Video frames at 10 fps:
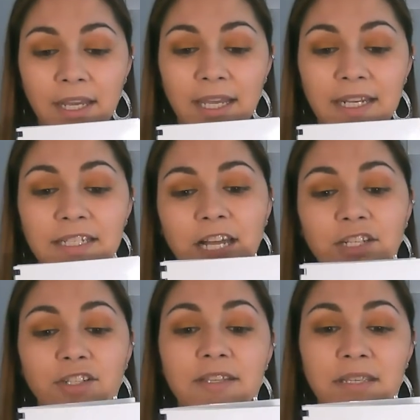it is
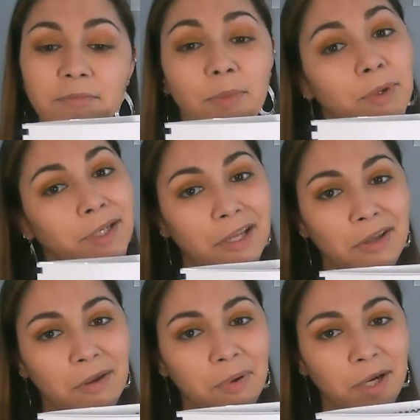not just a simple book that
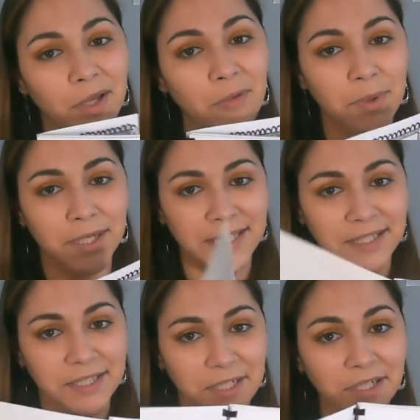you can put in your book
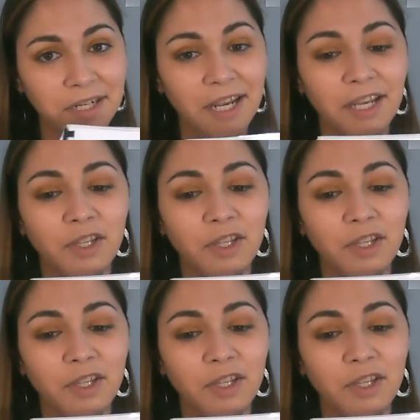center.